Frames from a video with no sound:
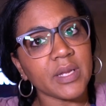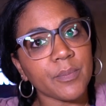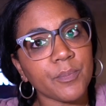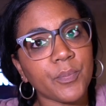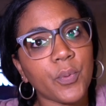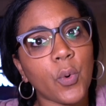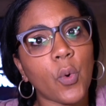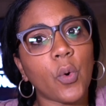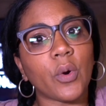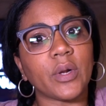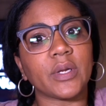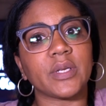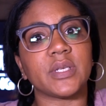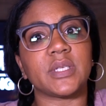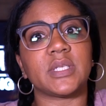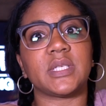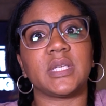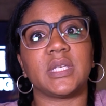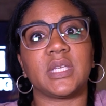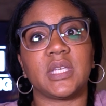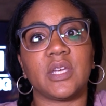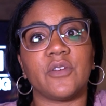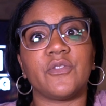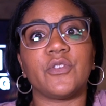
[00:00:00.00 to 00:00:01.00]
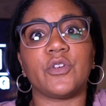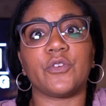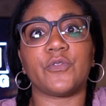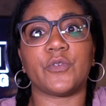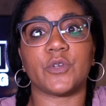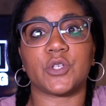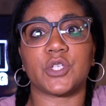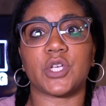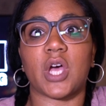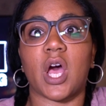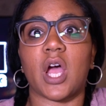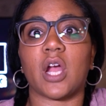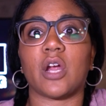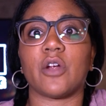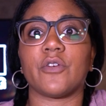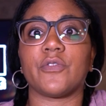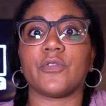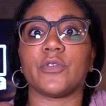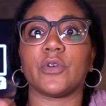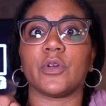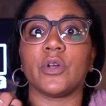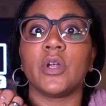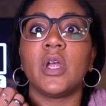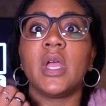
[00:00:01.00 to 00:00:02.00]
important to give your
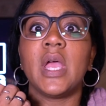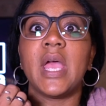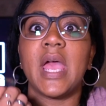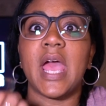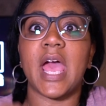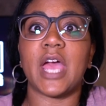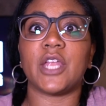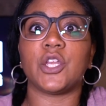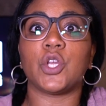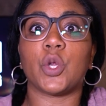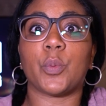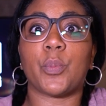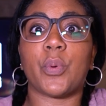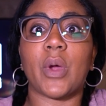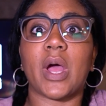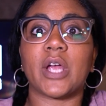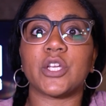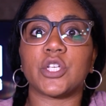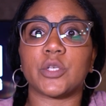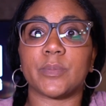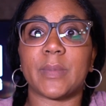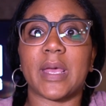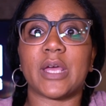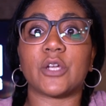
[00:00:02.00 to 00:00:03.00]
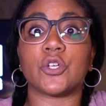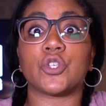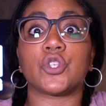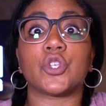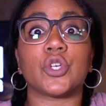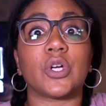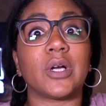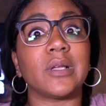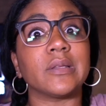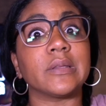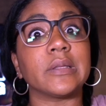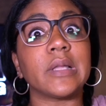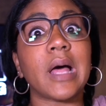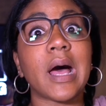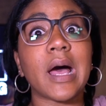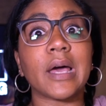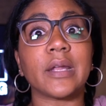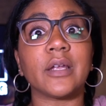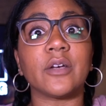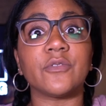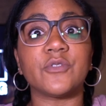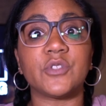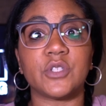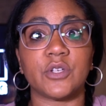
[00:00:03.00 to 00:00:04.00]
photographer and your project manager a
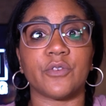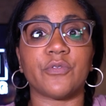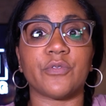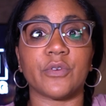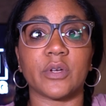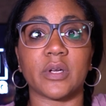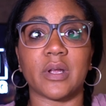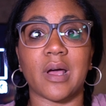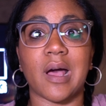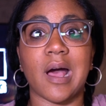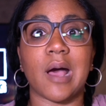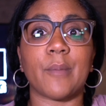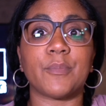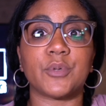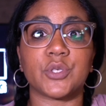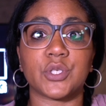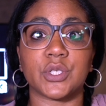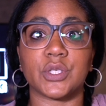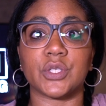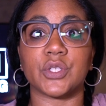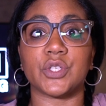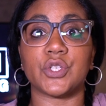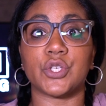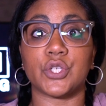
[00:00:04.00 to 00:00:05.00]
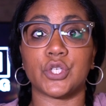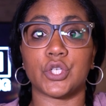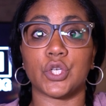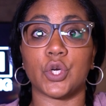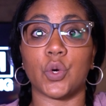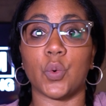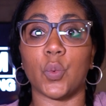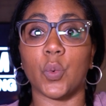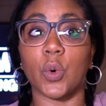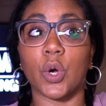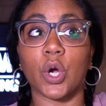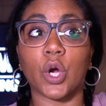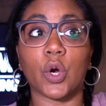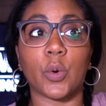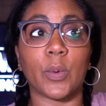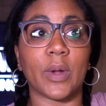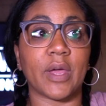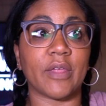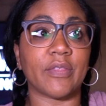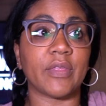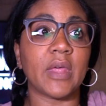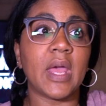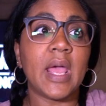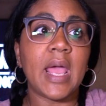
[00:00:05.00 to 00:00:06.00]
lot of different options to work
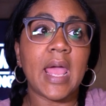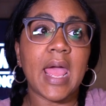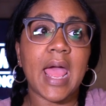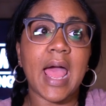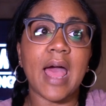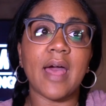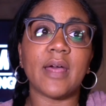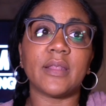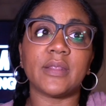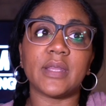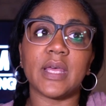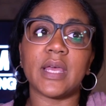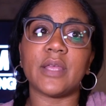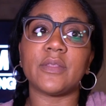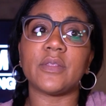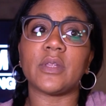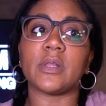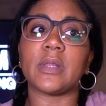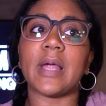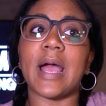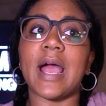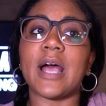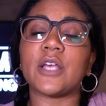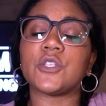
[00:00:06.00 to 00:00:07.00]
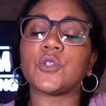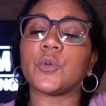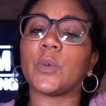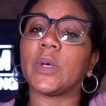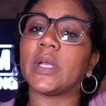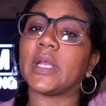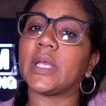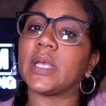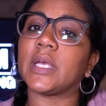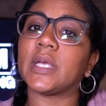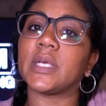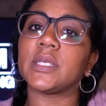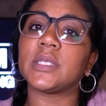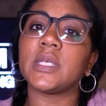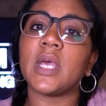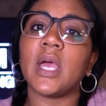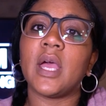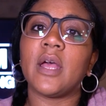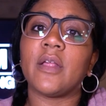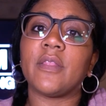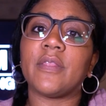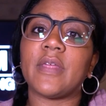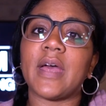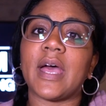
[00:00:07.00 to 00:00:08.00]
with. And then the last one is
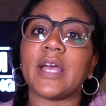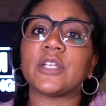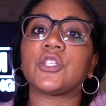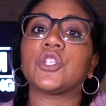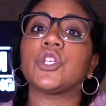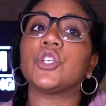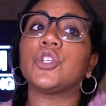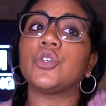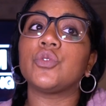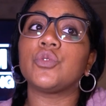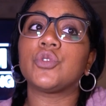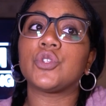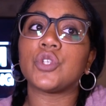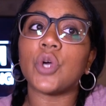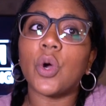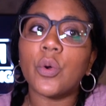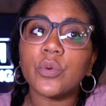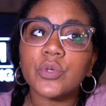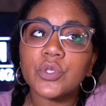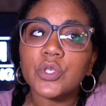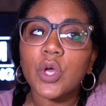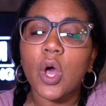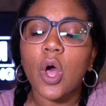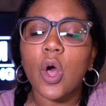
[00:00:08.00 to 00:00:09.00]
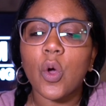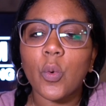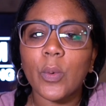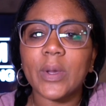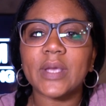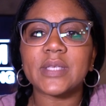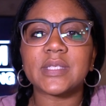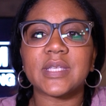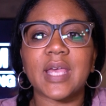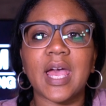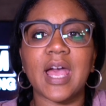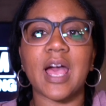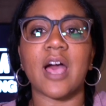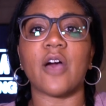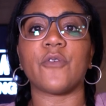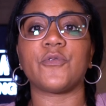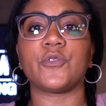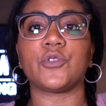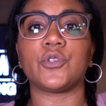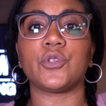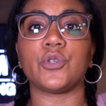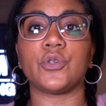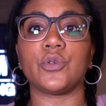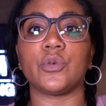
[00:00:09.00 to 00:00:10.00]
that you don't always
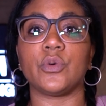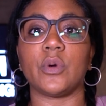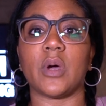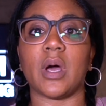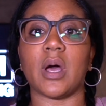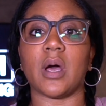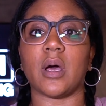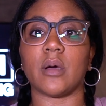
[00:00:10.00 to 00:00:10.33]
have to,